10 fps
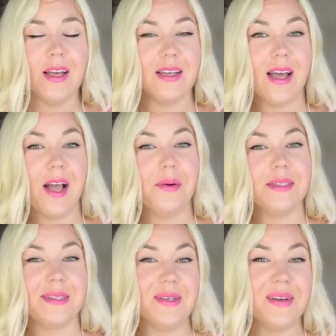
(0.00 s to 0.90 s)
And I will
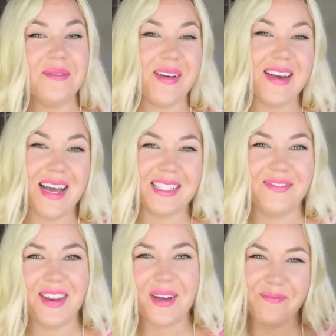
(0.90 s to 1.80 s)
see you in my next
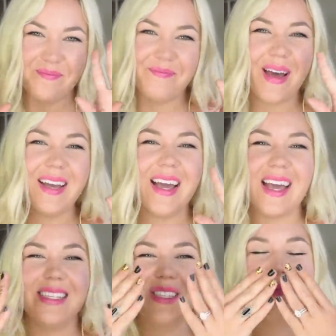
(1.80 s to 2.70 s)
video. Bye
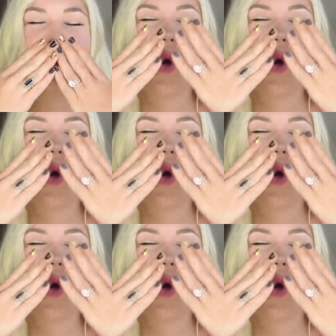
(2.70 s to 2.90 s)
guys.